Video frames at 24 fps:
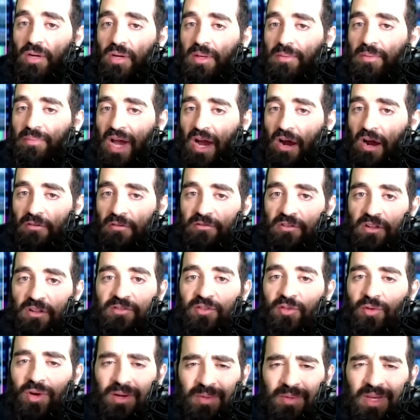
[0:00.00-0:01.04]
to be powerful if you
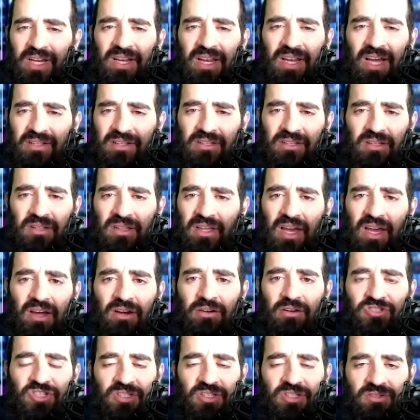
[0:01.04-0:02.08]
want to be connected to the
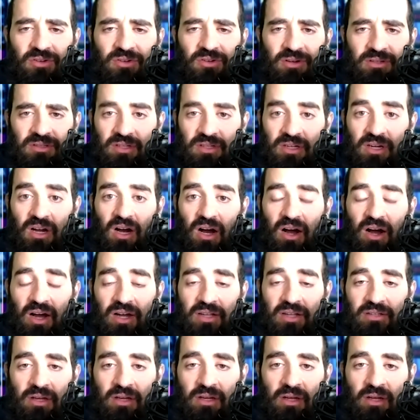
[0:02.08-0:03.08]
energy source to god